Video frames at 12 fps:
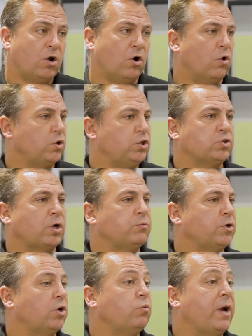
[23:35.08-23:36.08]
or you
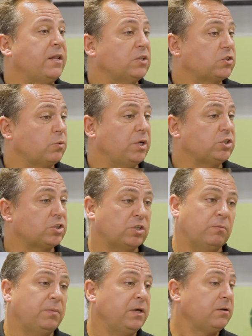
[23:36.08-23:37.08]
don't know where the switch
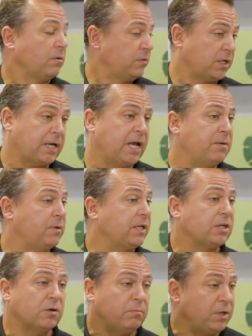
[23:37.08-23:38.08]
can be, the
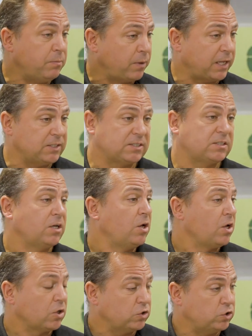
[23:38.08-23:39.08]
cabling can be placed
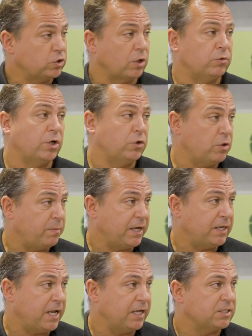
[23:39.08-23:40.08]
because you don't know your
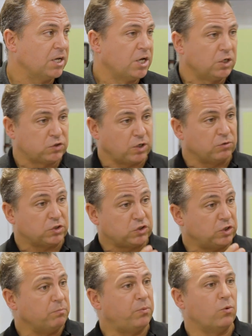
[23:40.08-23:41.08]
bed head. Yeah. So the
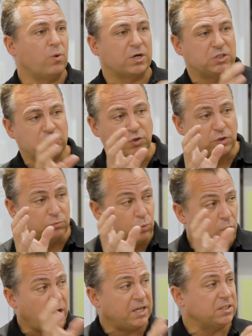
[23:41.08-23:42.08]
simple one is you can
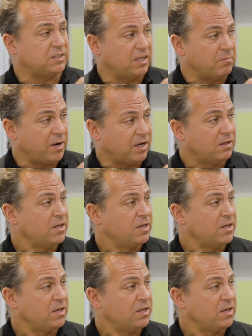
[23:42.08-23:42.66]
wire the dimmer